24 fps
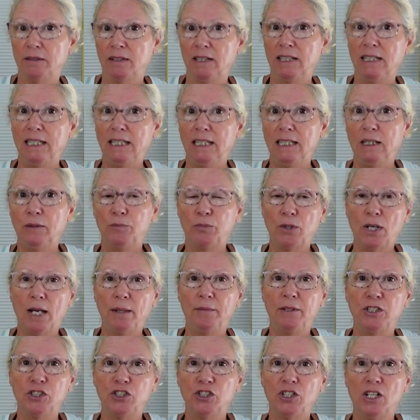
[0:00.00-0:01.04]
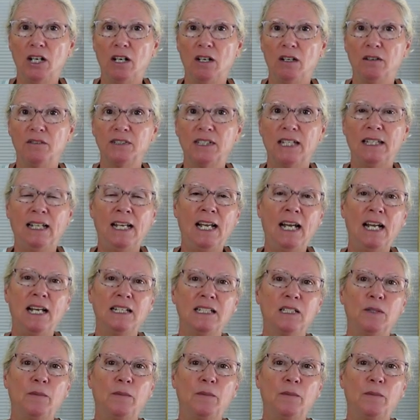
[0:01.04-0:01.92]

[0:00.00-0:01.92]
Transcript: cleaning and priming shelves, and they asked